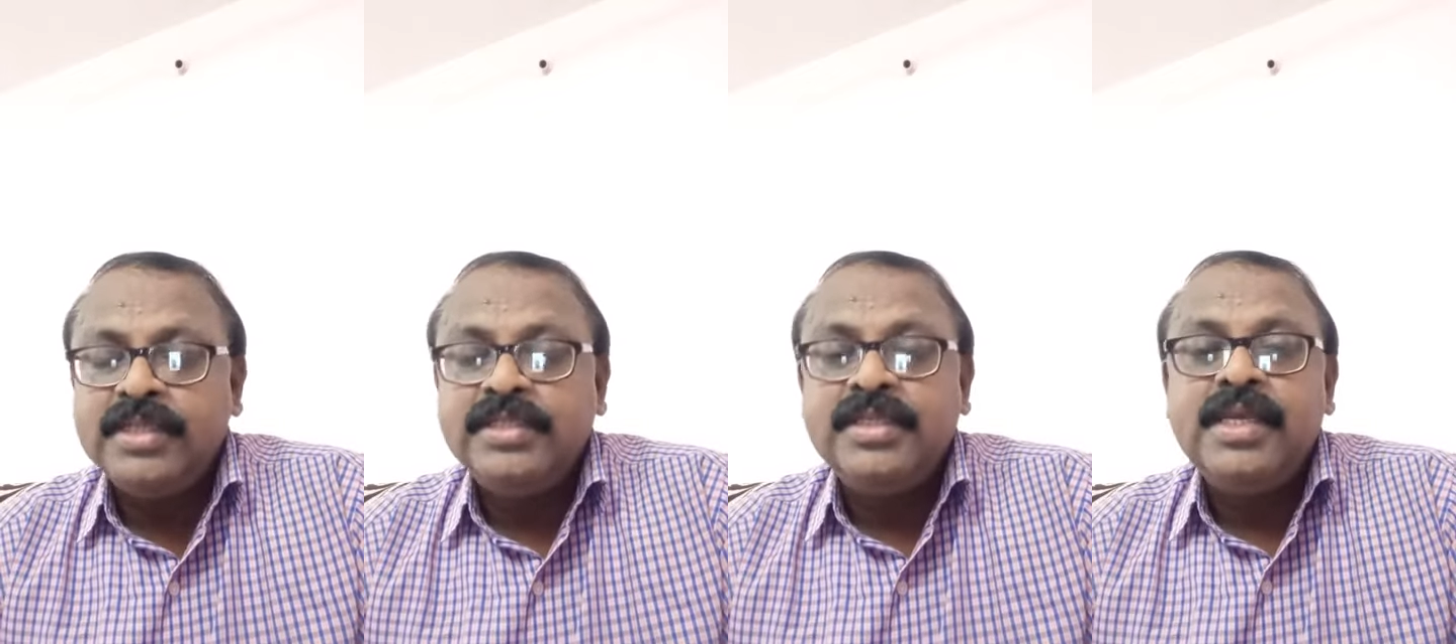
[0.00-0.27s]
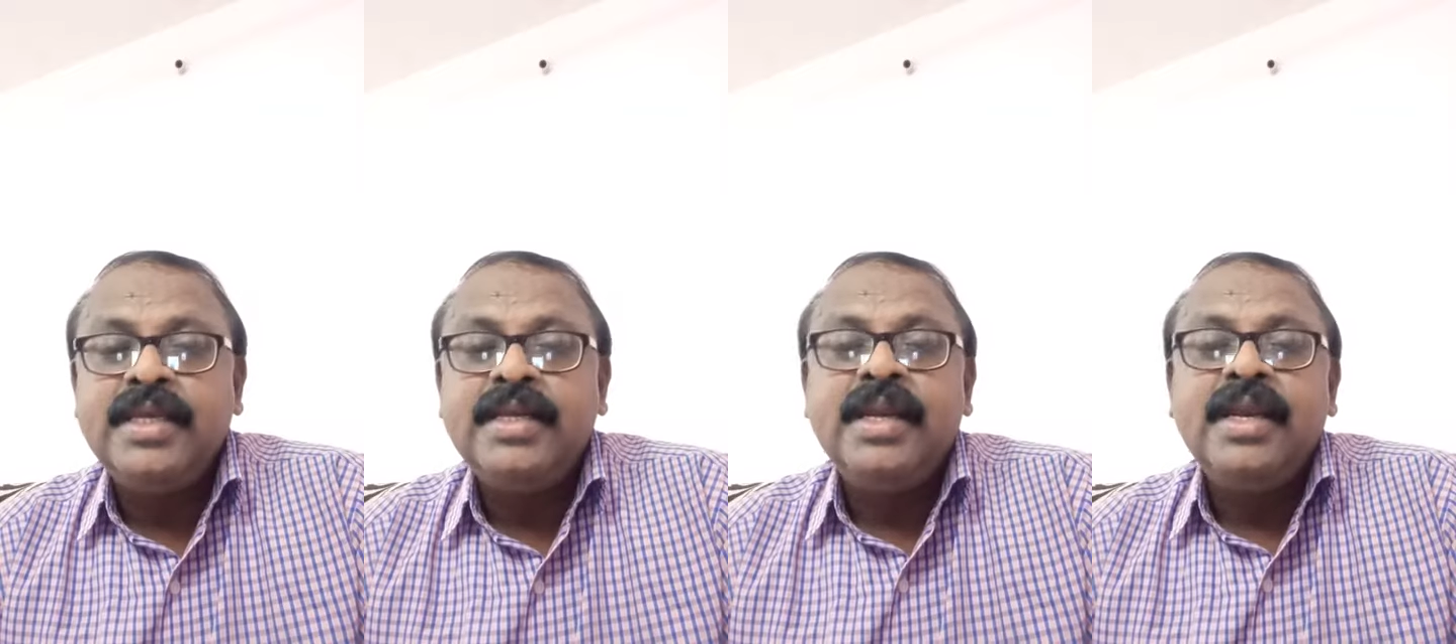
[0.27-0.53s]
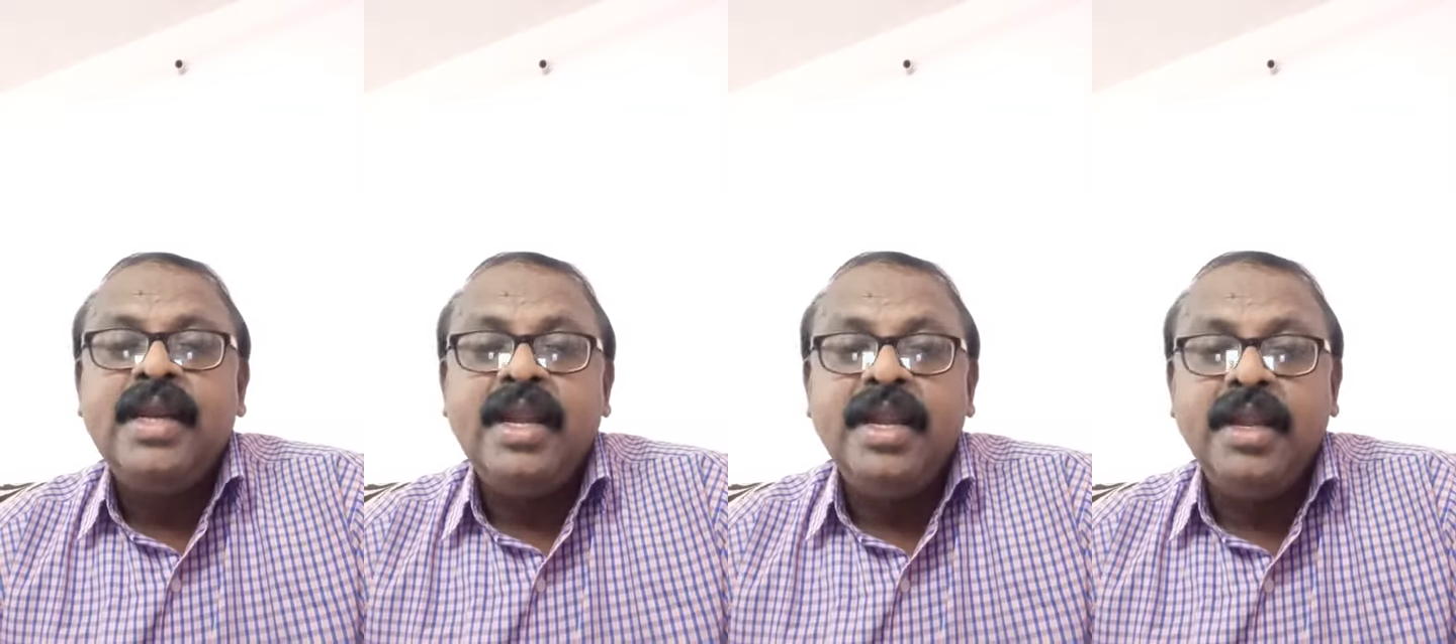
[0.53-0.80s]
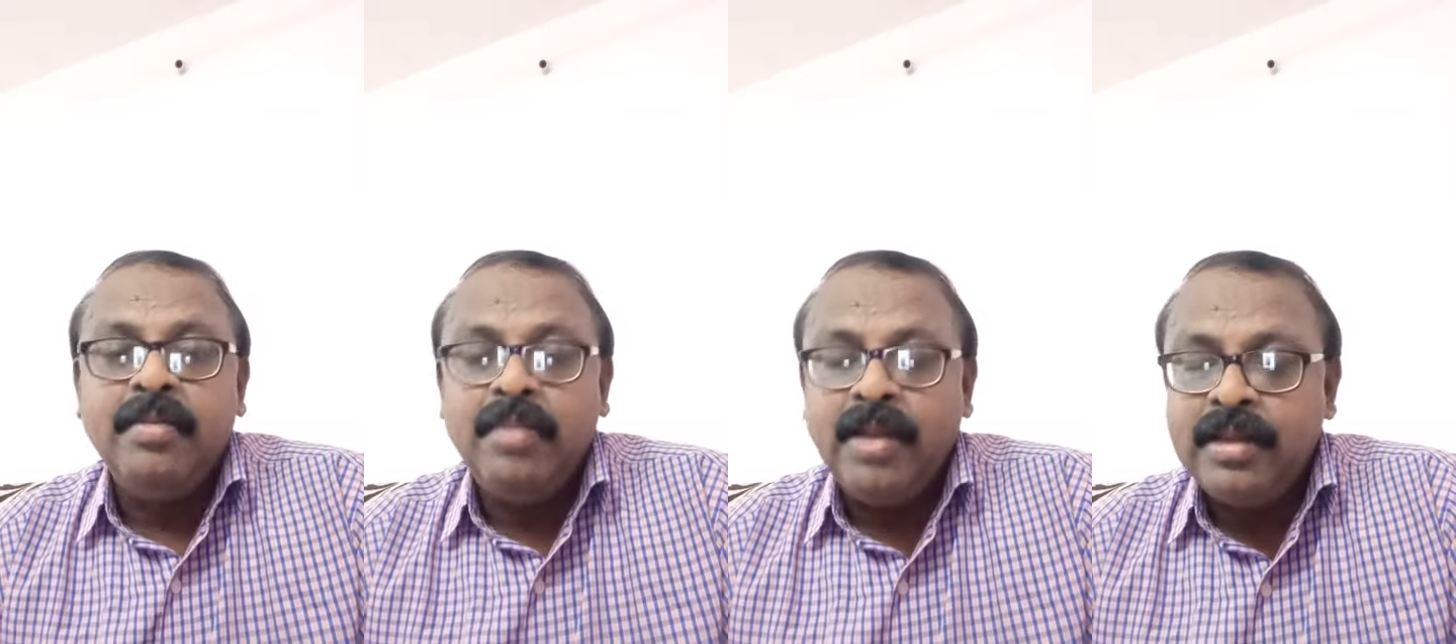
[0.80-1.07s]
is there,
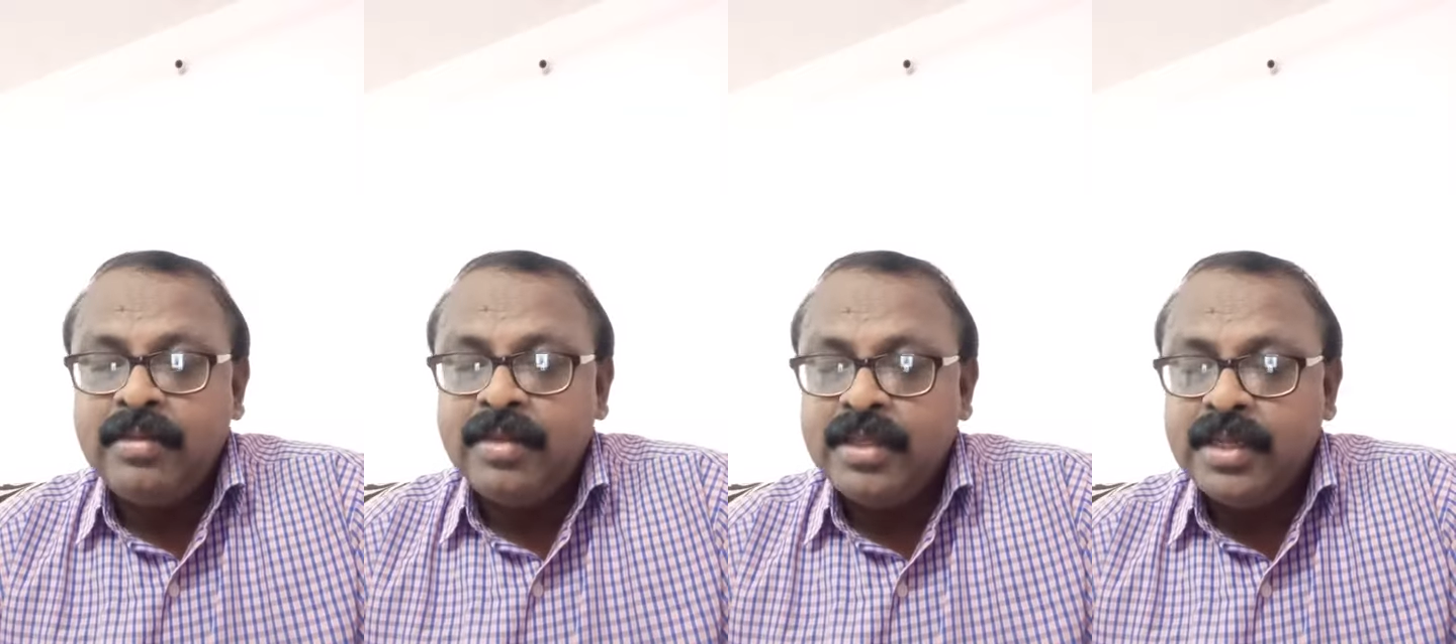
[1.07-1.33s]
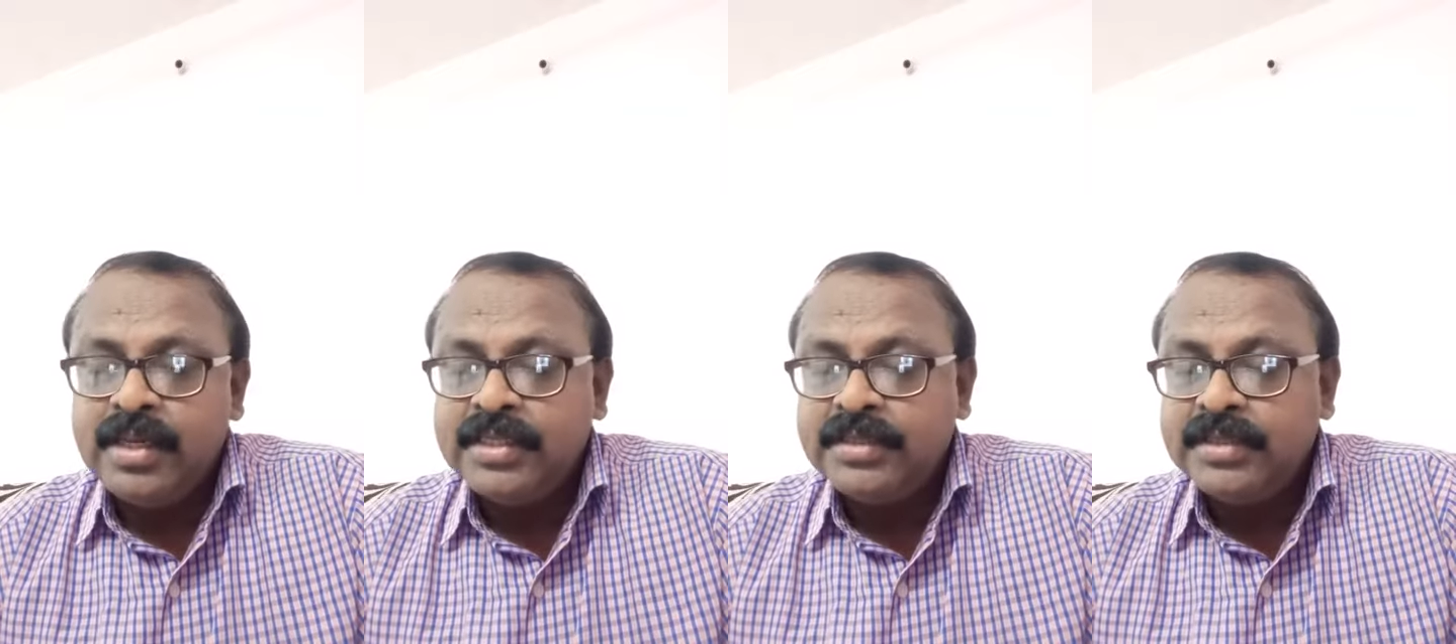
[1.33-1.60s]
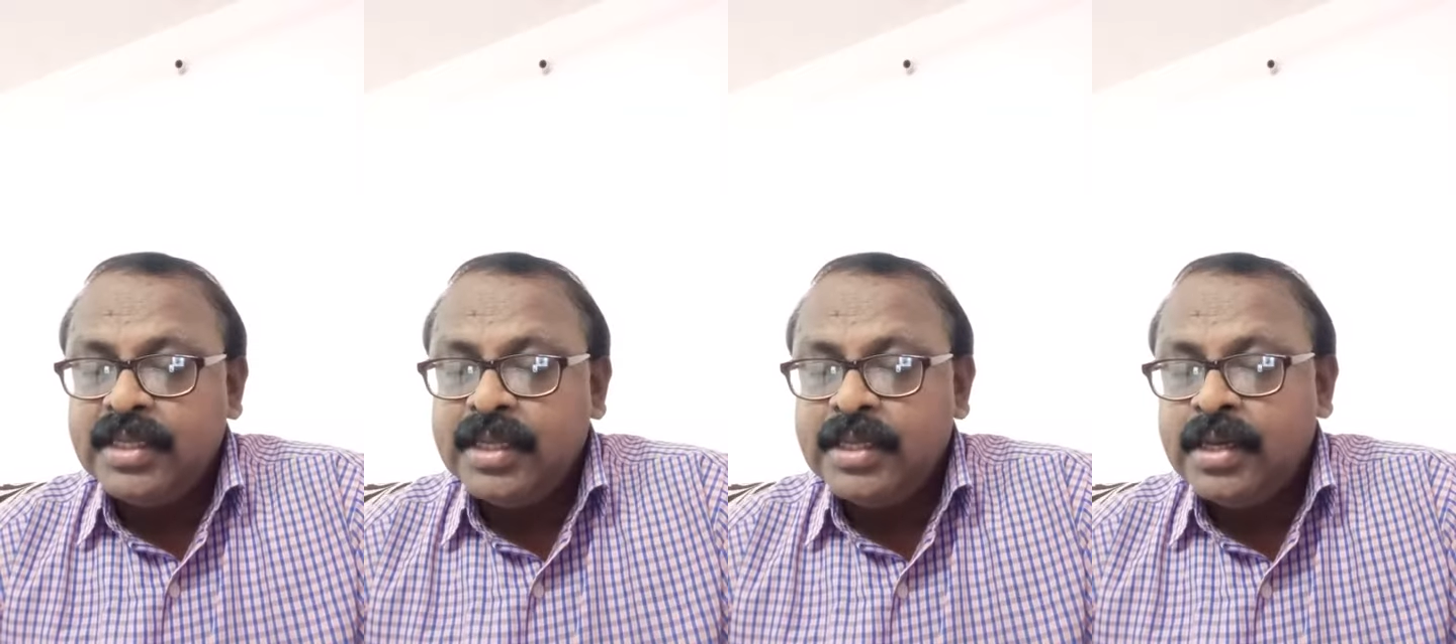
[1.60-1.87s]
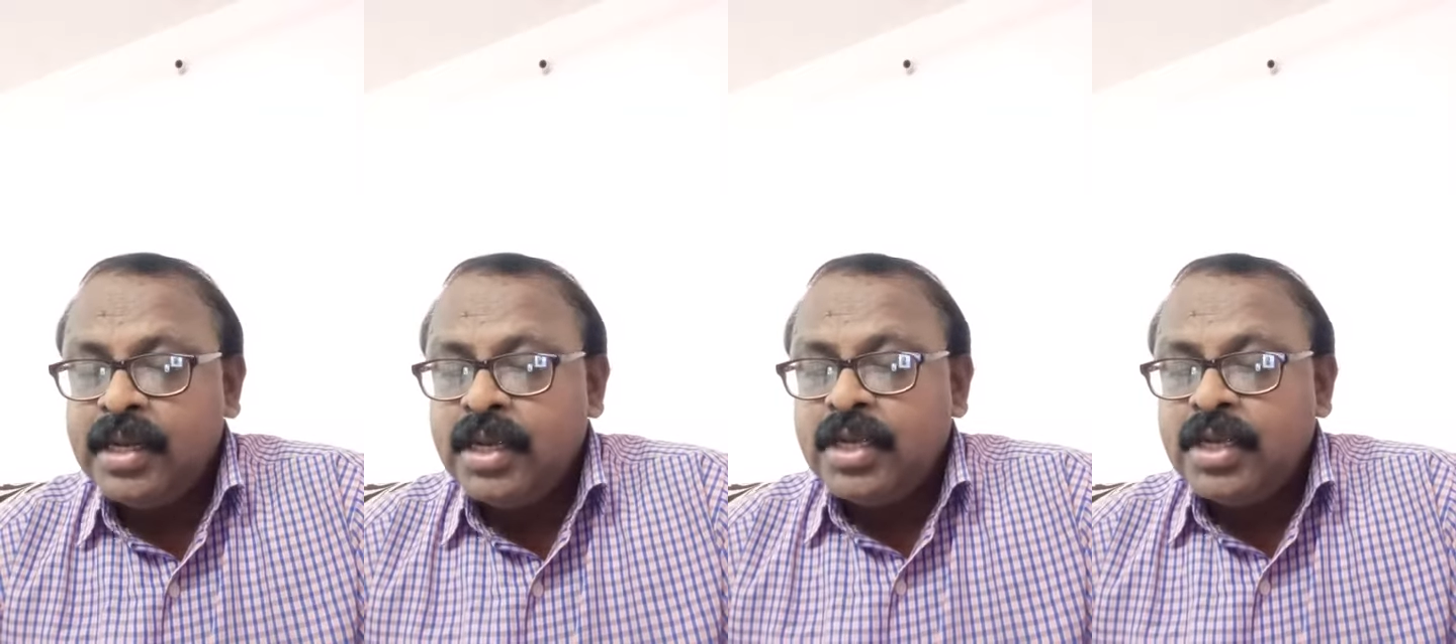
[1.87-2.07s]
dibbling method is there,